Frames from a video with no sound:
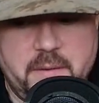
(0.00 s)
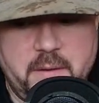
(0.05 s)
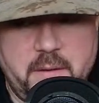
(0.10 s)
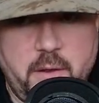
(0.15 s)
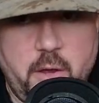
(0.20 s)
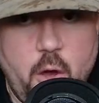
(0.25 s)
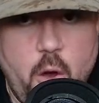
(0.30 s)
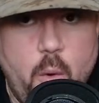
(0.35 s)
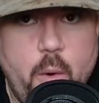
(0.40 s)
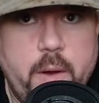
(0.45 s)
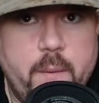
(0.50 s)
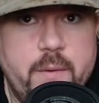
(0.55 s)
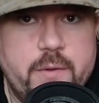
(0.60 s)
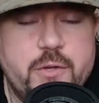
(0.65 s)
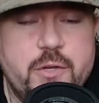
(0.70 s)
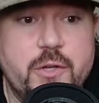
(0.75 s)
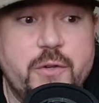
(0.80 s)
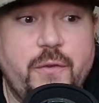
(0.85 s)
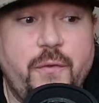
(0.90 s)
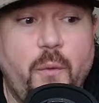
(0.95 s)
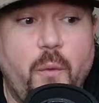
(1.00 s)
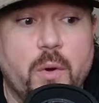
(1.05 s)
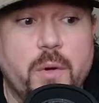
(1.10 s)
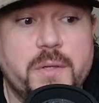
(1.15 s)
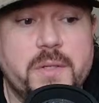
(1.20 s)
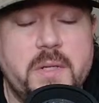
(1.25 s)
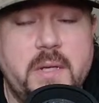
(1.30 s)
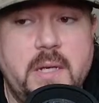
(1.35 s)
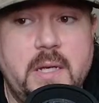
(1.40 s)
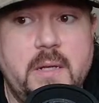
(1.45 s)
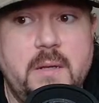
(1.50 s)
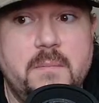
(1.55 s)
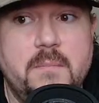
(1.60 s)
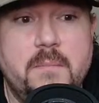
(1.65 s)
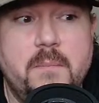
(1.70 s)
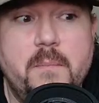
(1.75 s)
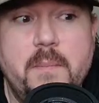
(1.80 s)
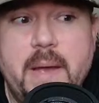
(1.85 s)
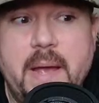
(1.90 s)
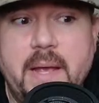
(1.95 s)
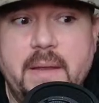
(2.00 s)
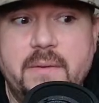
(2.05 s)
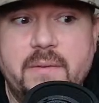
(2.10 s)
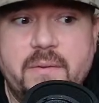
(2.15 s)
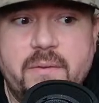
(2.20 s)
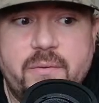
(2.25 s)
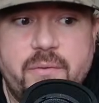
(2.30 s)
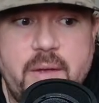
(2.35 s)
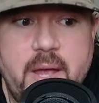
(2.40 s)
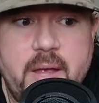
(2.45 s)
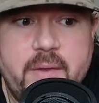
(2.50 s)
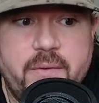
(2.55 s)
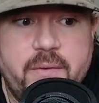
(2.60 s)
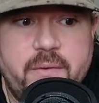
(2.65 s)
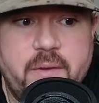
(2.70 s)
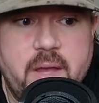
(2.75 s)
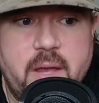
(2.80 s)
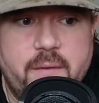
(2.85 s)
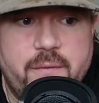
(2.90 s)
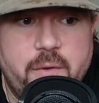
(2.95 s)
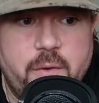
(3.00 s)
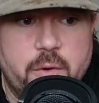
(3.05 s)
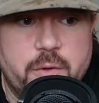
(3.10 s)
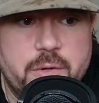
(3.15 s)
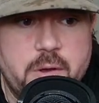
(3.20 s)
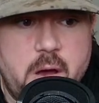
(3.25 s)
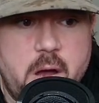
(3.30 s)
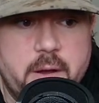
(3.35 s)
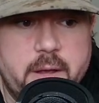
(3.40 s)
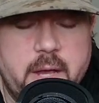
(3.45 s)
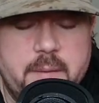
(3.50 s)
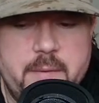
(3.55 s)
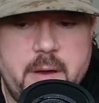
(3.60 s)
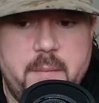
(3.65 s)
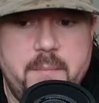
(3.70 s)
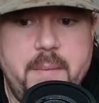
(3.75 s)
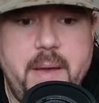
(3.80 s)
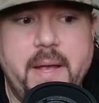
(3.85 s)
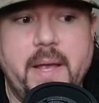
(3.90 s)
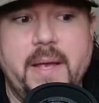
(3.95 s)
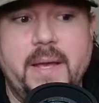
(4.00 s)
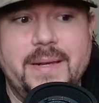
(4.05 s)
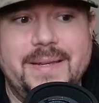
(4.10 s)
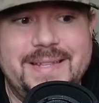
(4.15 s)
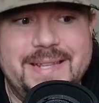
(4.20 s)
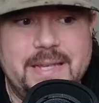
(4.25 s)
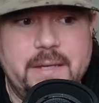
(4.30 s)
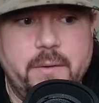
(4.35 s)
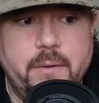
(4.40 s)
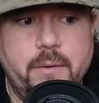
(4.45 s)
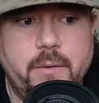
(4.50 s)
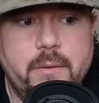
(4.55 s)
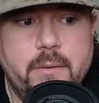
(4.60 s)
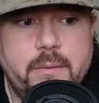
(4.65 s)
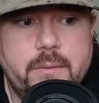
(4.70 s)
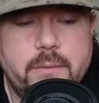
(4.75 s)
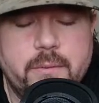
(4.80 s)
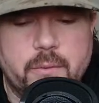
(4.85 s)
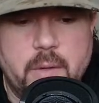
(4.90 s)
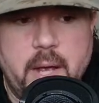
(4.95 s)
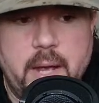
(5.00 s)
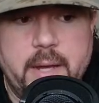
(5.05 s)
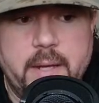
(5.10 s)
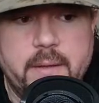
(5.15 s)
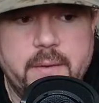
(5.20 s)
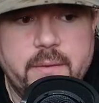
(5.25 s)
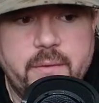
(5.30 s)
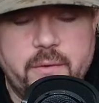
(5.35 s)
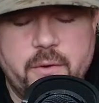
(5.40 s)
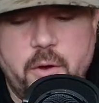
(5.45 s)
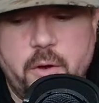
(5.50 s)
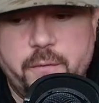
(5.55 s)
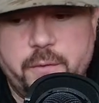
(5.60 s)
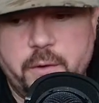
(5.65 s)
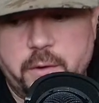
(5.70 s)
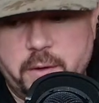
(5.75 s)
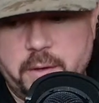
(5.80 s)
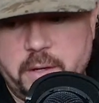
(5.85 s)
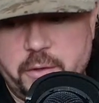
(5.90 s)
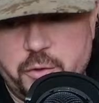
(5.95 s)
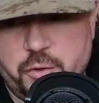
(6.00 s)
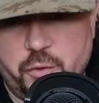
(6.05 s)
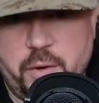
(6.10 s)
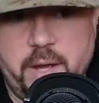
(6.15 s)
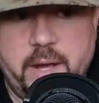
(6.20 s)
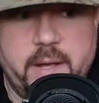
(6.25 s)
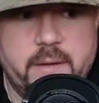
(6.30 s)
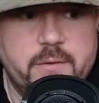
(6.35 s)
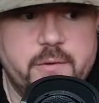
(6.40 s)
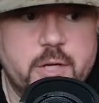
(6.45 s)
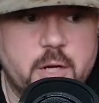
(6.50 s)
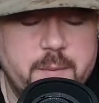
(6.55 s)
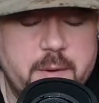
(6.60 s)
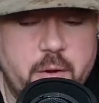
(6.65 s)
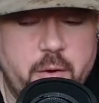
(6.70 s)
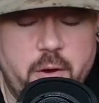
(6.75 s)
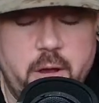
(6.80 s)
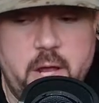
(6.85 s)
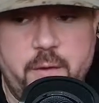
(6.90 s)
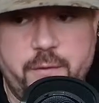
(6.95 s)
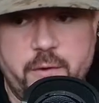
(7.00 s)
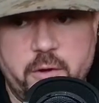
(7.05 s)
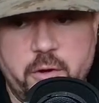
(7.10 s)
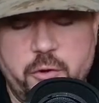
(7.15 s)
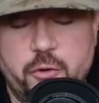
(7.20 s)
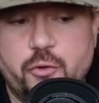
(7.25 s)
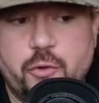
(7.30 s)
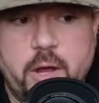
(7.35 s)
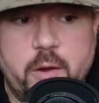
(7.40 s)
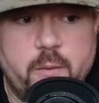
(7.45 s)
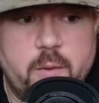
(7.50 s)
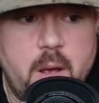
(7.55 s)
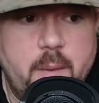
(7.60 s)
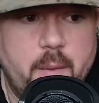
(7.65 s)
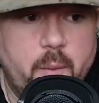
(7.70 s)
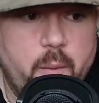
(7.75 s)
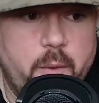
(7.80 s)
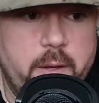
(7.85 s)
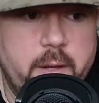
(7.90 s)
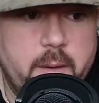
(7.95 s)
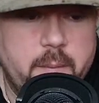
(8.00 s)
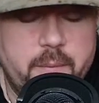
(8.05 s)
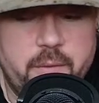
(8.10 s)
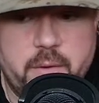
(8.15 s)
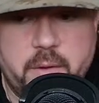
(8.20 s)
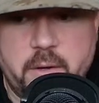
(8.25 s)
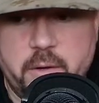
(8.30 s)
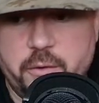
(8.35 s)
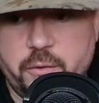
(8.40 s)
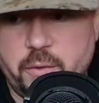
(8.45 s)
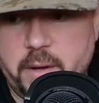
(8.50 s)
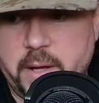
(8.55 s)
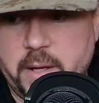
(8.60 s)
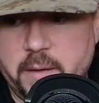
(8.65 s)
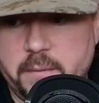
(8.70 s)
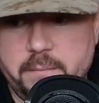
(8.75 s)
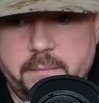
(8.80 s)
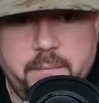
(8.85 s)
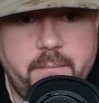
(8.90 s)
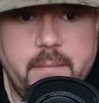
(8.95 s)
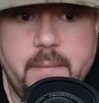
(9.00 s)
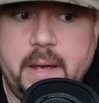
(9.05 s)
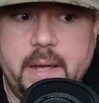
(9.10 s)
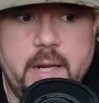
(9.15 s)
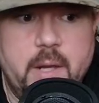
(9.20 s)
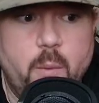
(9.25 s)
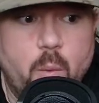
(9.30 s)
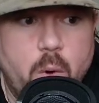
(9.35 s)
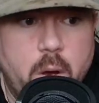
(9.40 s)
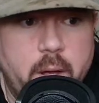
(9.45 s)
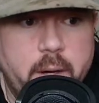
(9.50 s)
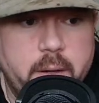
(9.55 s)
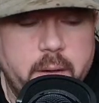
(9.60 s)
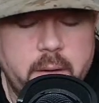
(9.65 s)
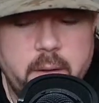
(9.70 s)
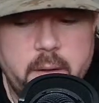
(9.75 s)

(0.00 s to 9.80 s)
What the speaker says: going with just 14 made sense if you're talking about making a deal, right? So if you're going to trade Jeremy Grant, if you're going to trade Robert Williams, you're going to trade anyone,